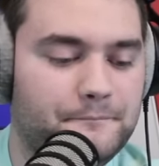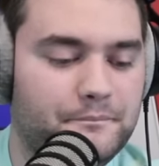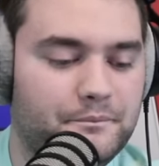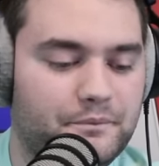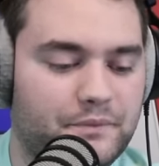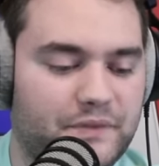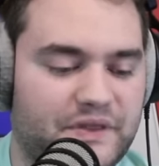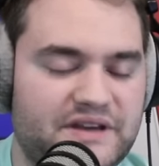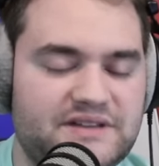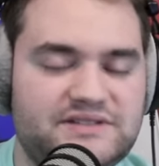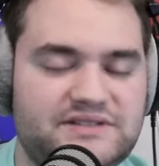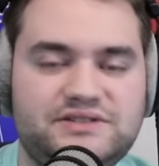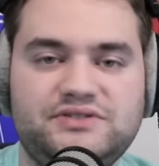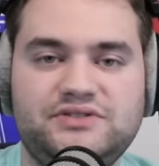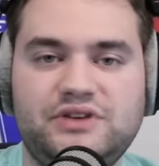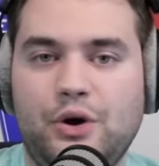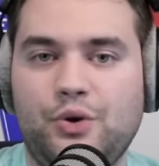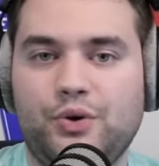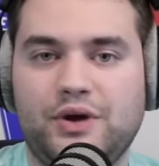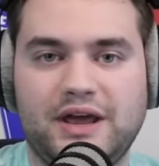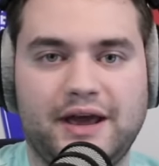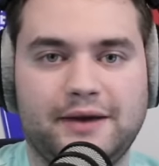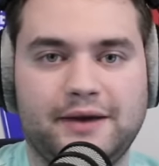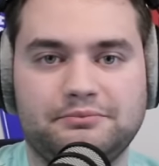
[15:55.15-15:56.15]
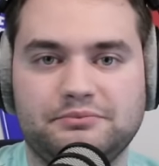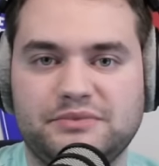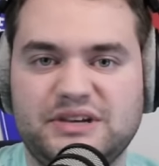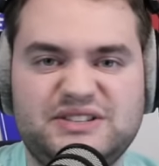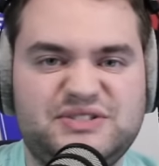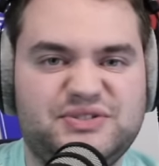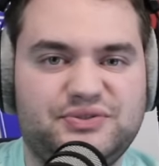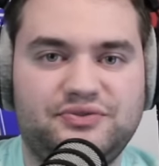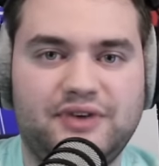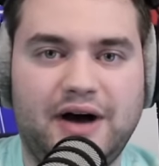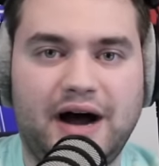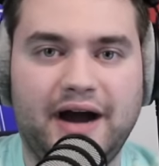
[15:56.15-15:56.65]
This is okay. It's
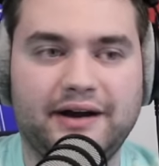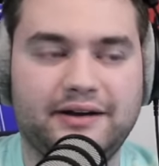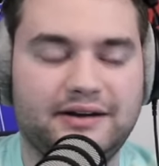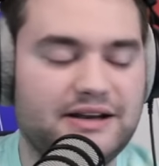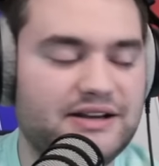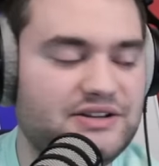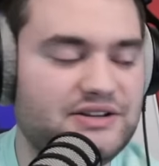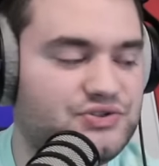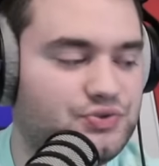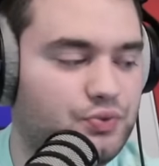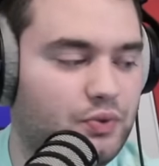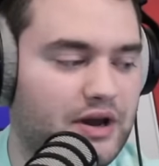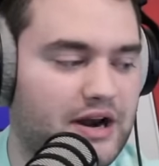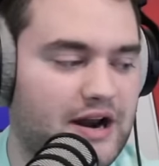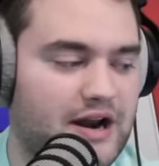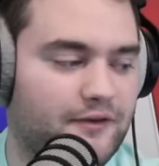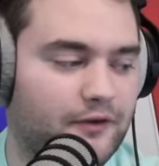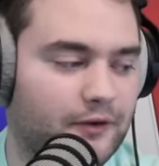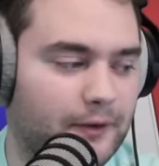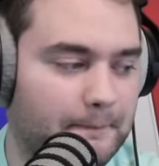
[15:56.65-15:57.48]
fine. It's whatever.